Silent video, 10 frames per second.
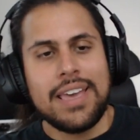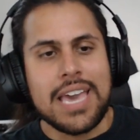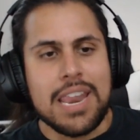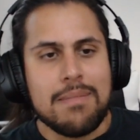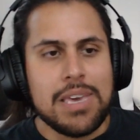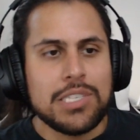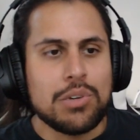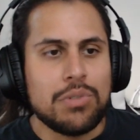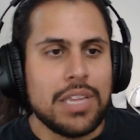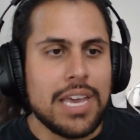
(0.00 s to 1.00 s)
and it makes it
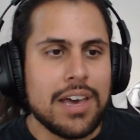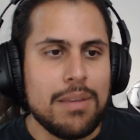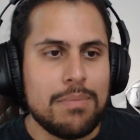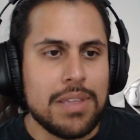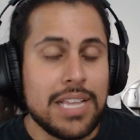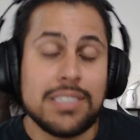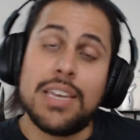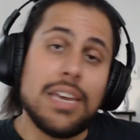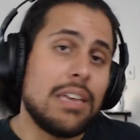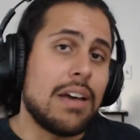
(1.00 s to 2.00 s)
really hype and that's
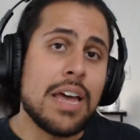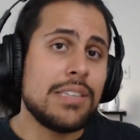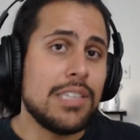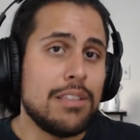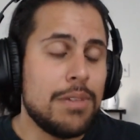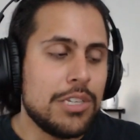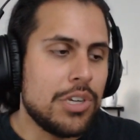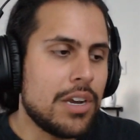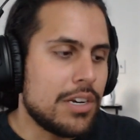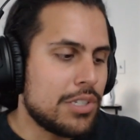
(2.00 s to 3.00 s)
like honestly the
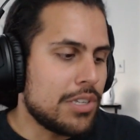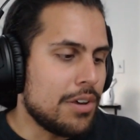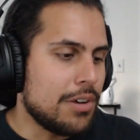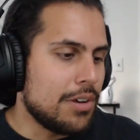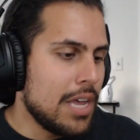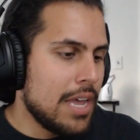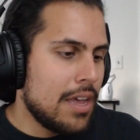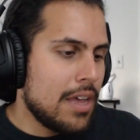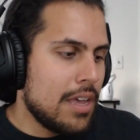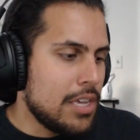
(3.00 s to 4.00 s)
pgr so
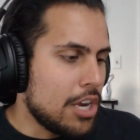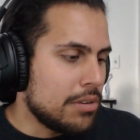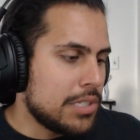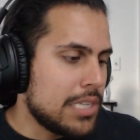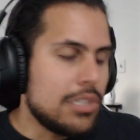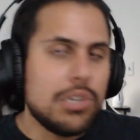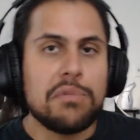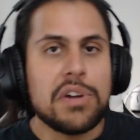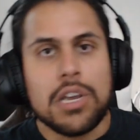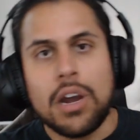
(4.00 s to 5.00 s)
you know stay tuned
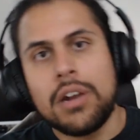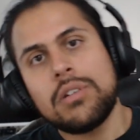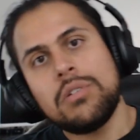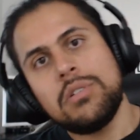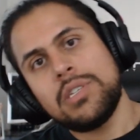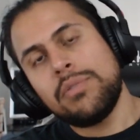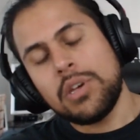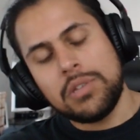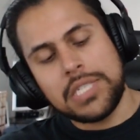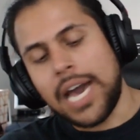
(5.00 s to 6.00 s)
for any articles if
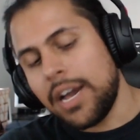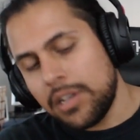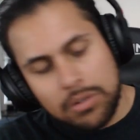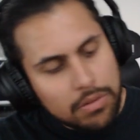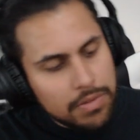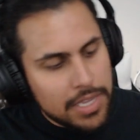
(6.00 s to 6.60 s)
kotaku if